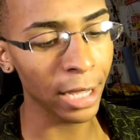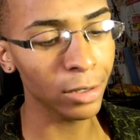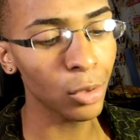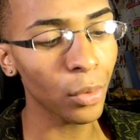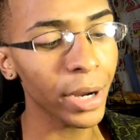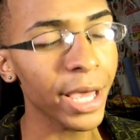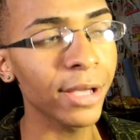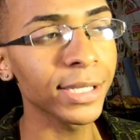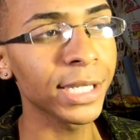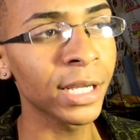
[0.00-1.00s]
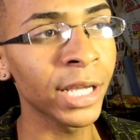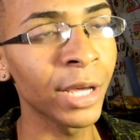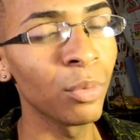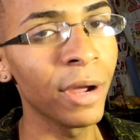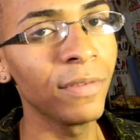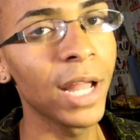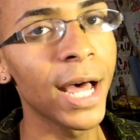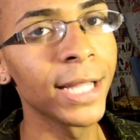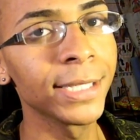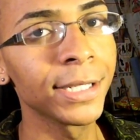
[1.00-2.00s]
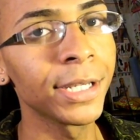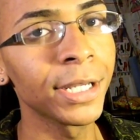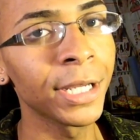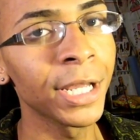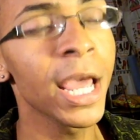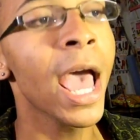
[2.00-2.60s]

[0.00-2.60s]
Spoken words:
Like L'Oreal's good, Revlon's good.